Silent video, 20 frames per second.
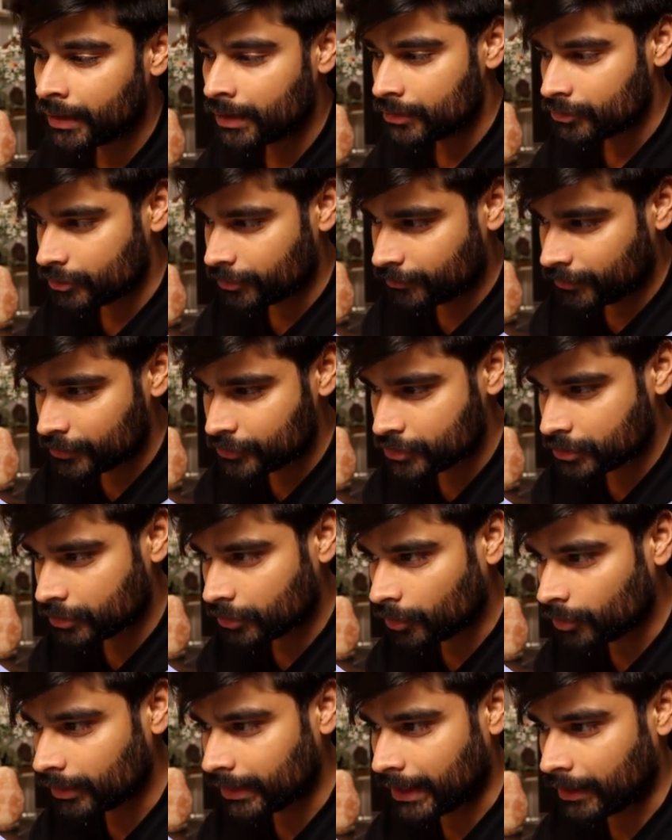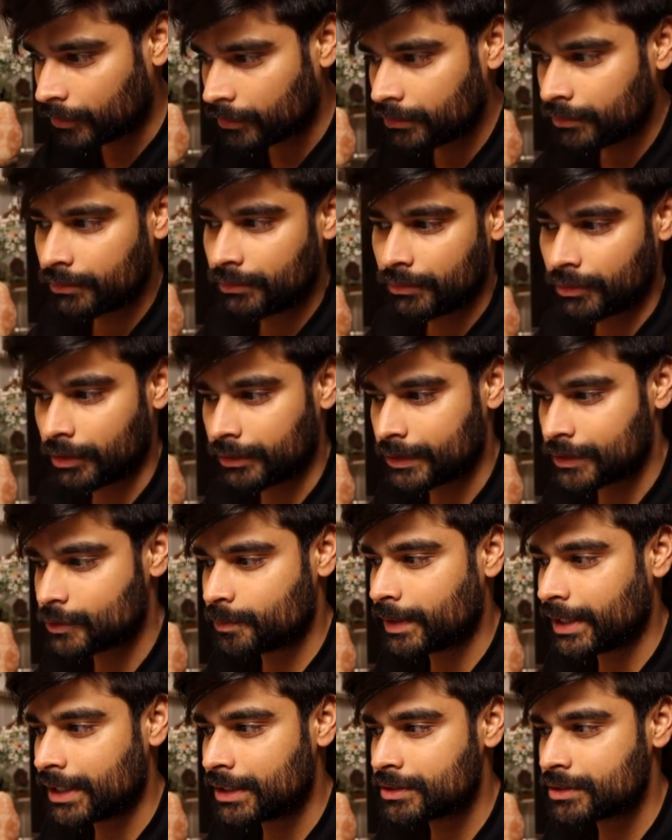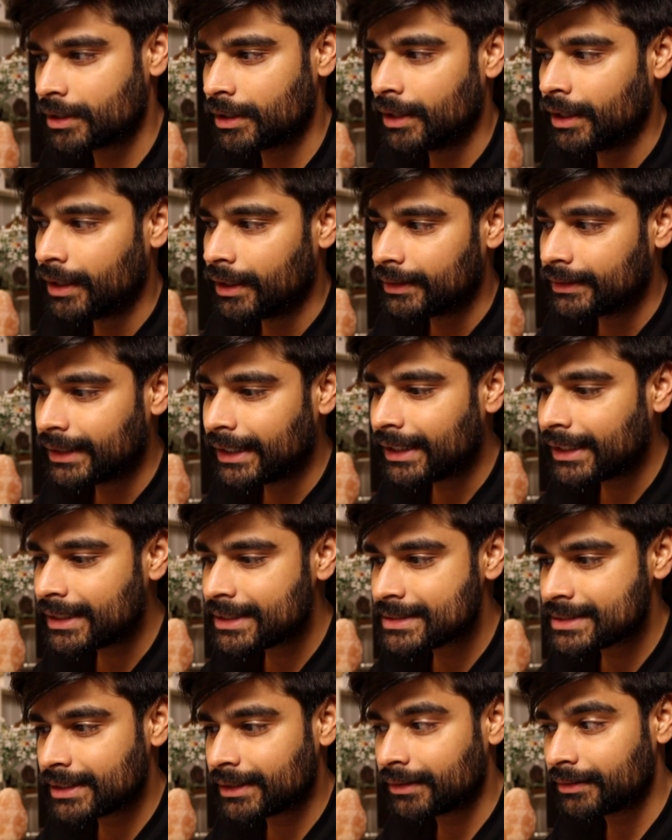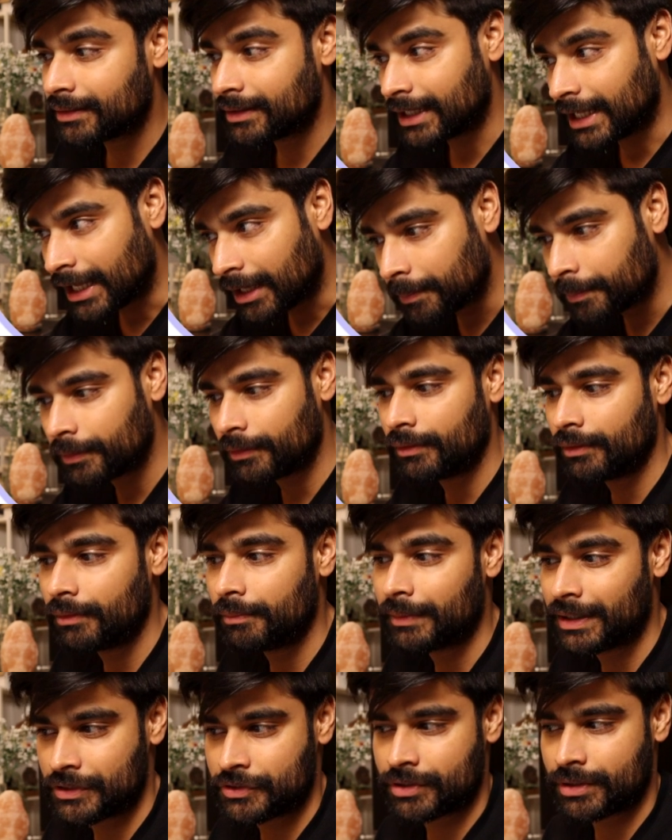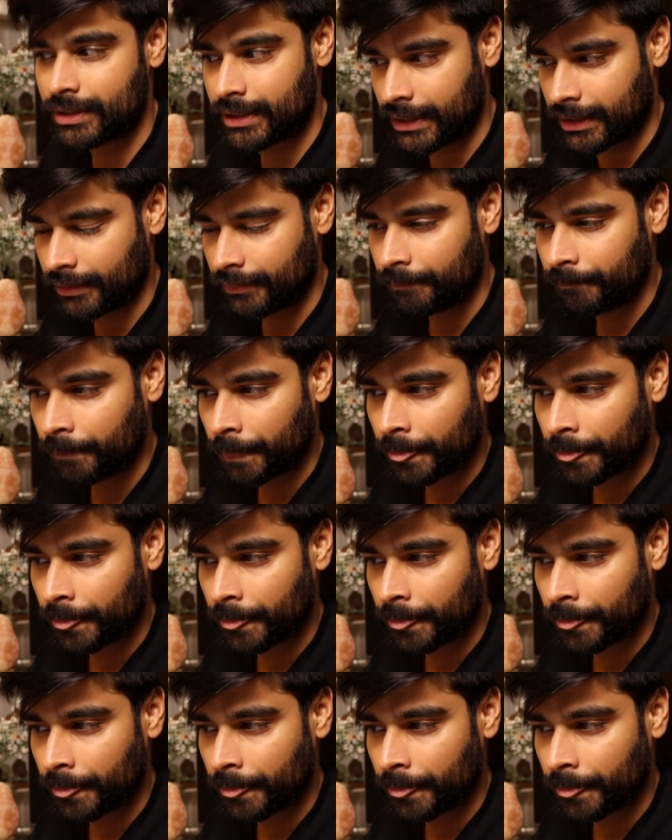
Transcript: So if you scroll down on this page, there is a table mentioned here.